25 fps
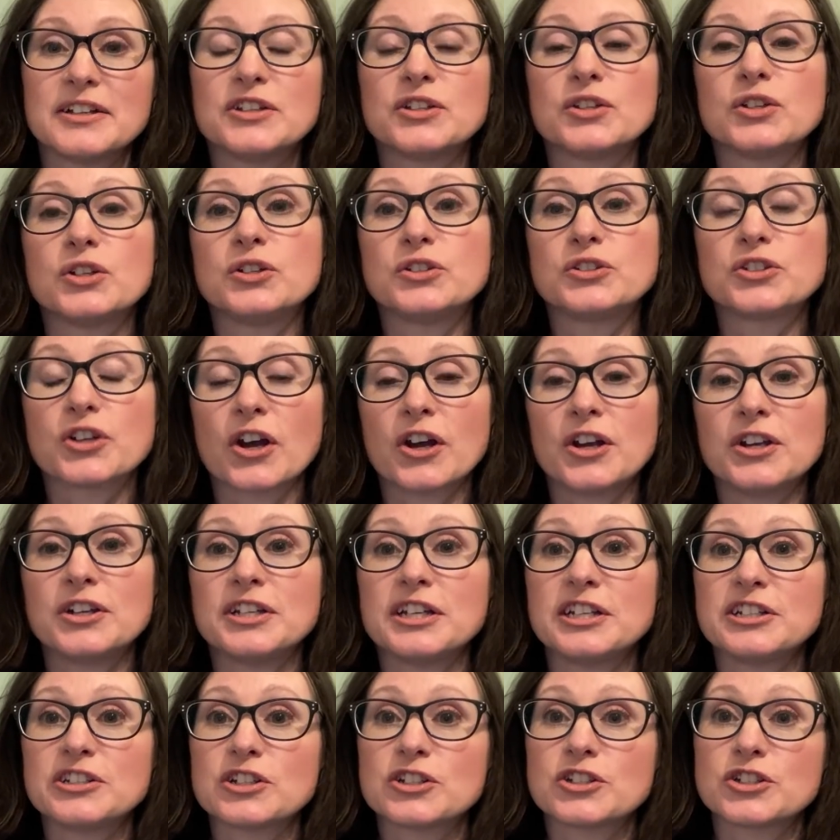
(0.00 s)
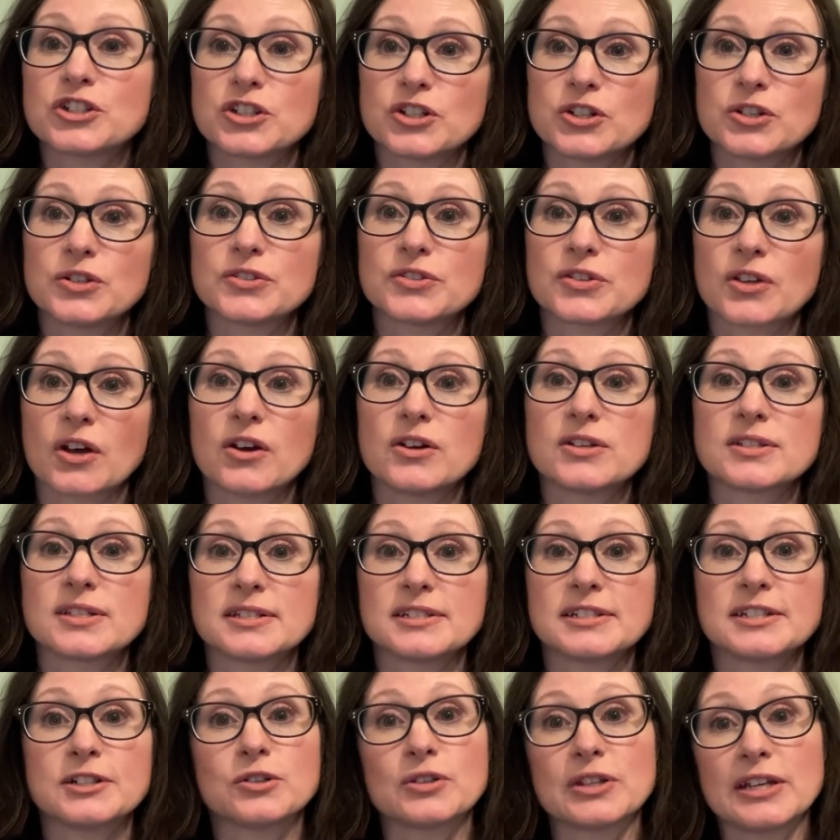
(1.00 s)
You don't need to choose those
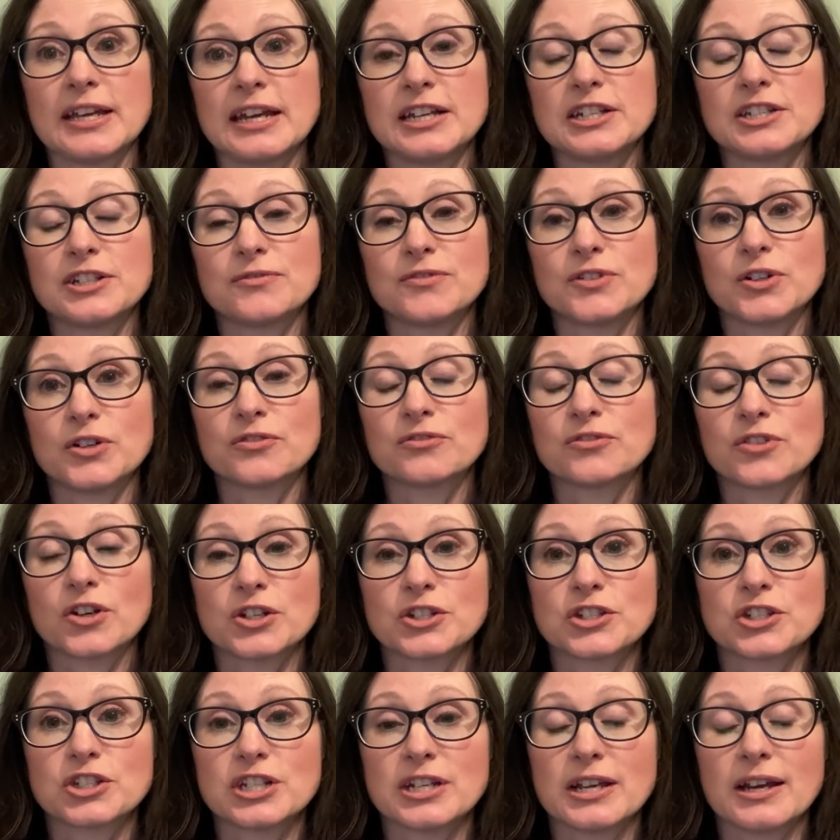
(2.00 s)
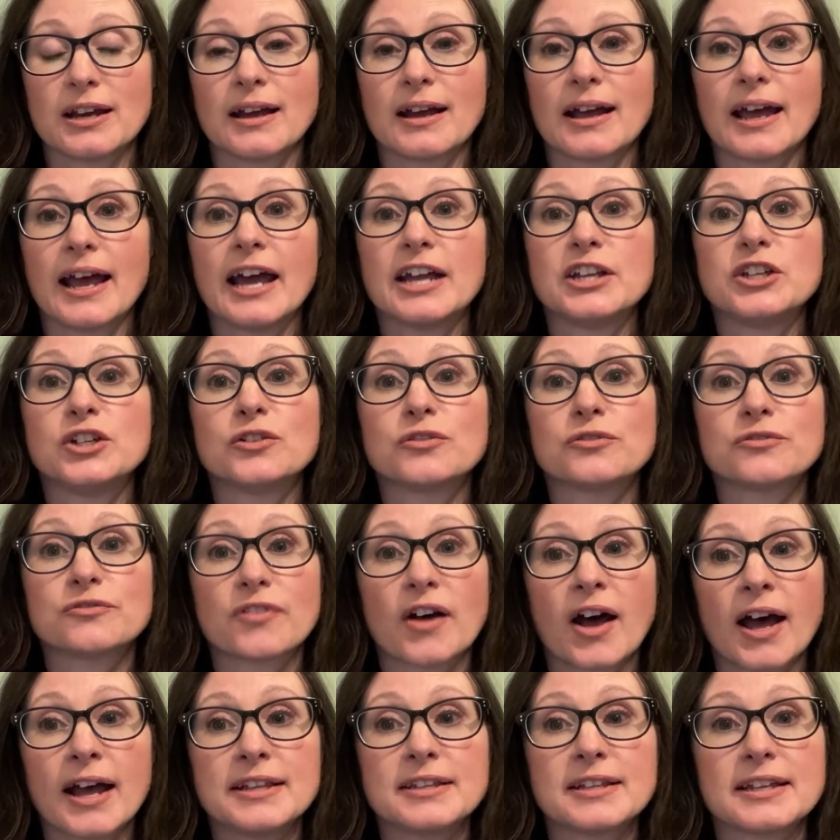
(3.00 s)
until the end of your first year. And you'll
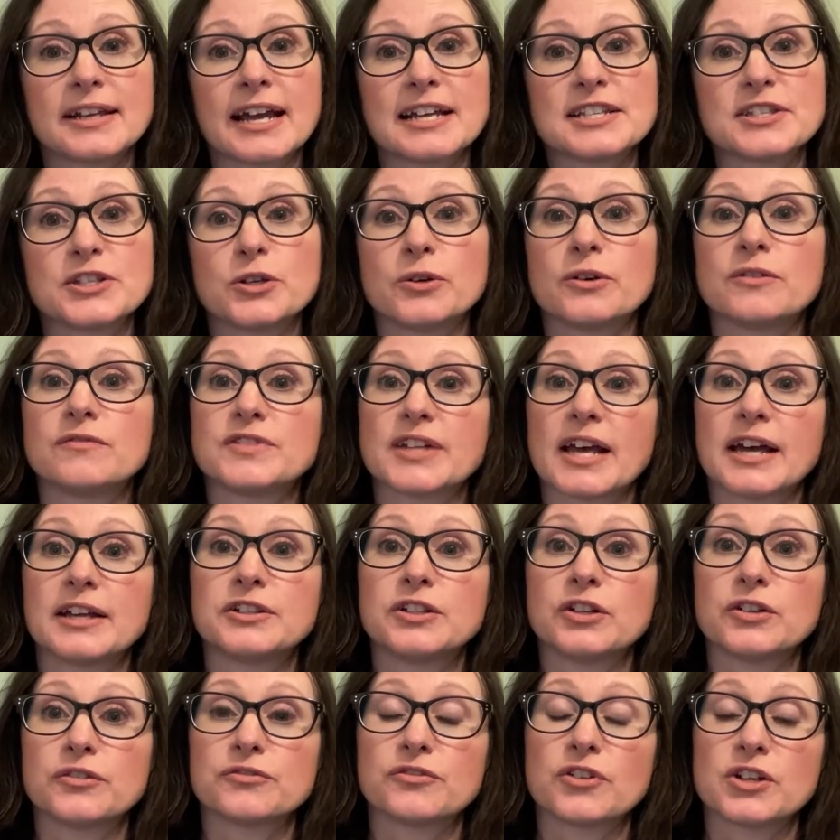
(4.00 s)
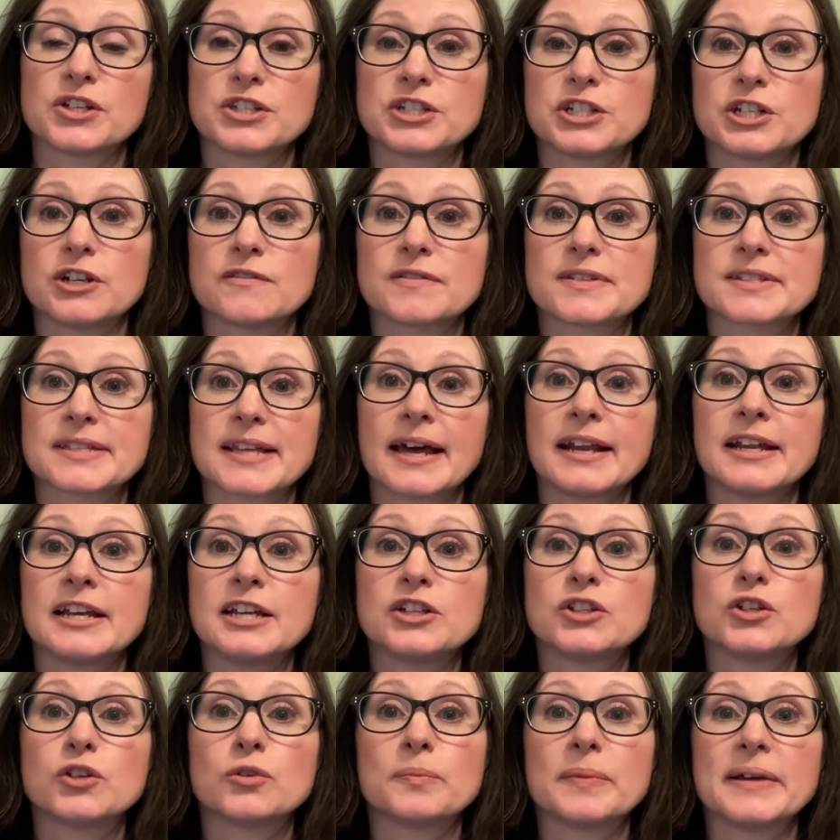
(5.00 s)
find that as you have done your first year of study,
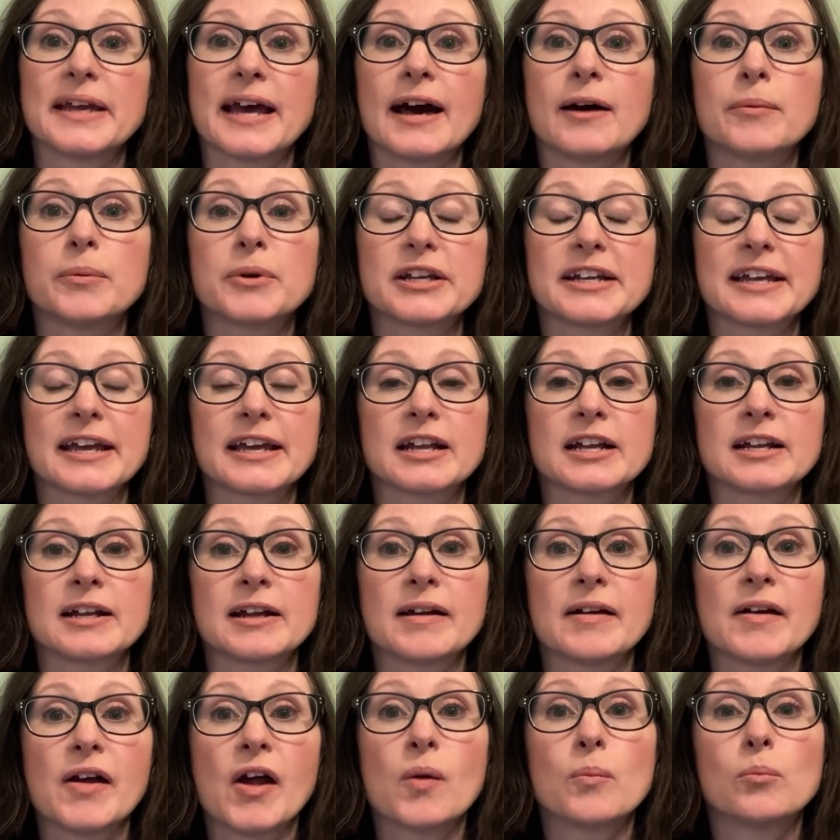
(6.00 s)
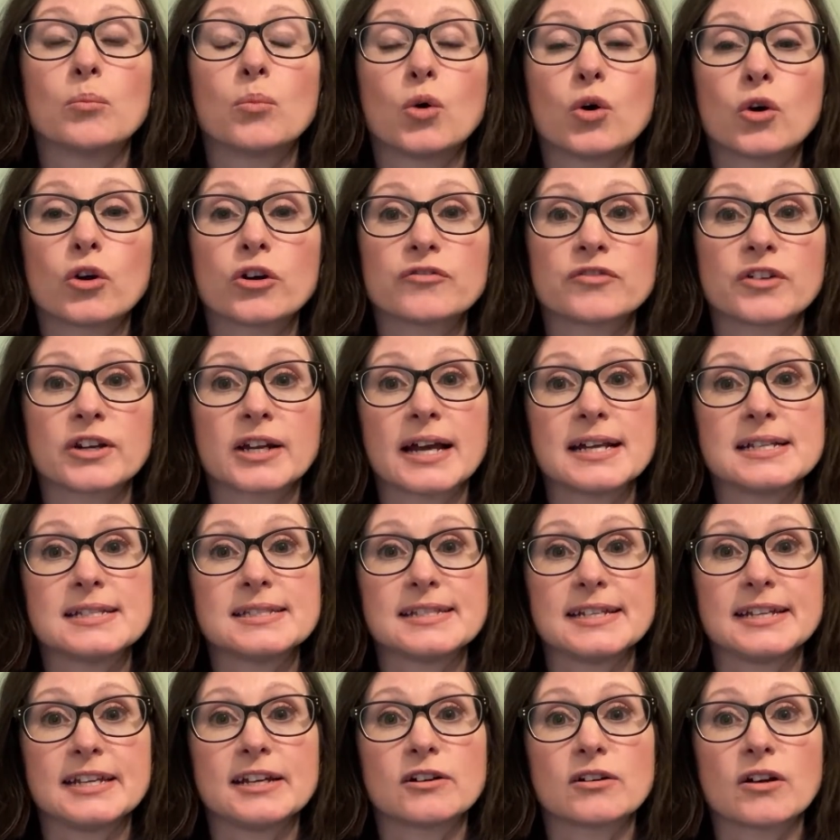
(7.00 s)
you'll be able to get more of an
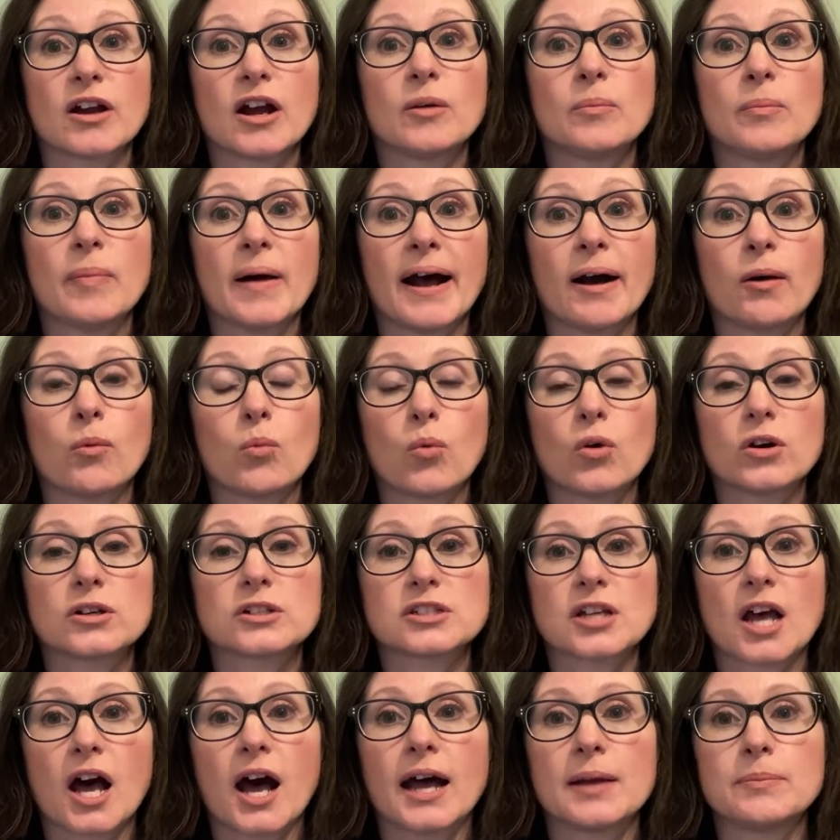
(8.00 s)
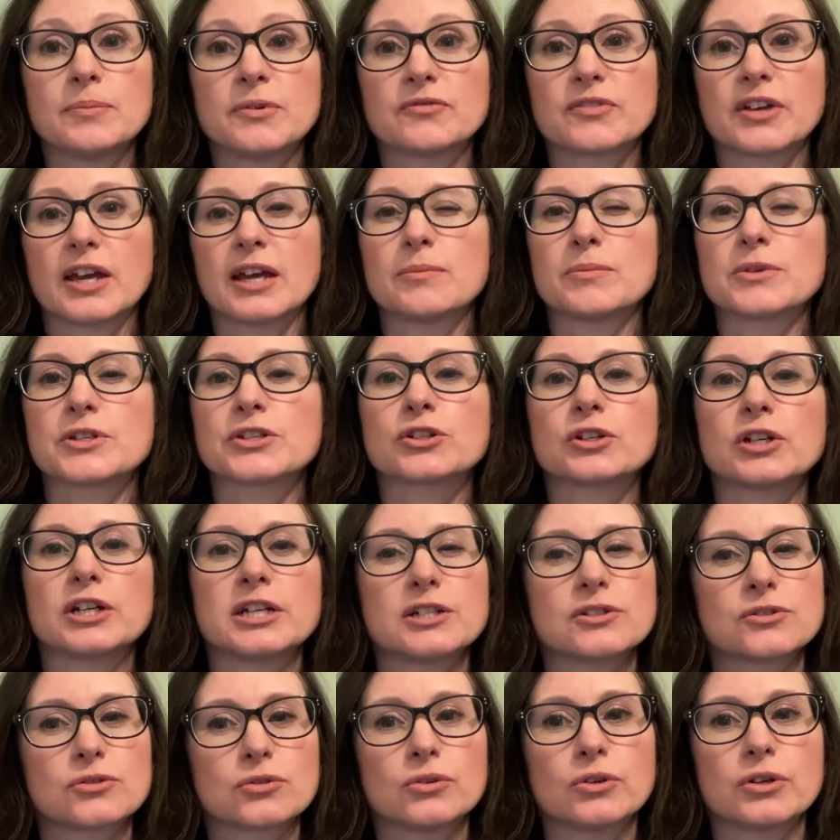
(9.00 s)
idea about what type of chemistry
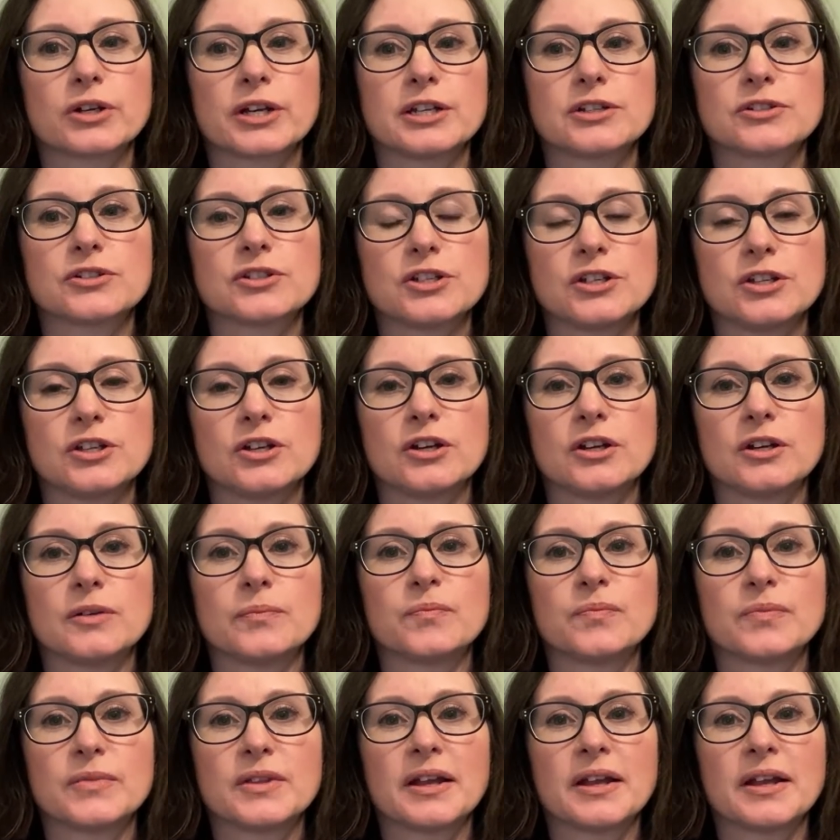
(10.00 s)
is talking to you.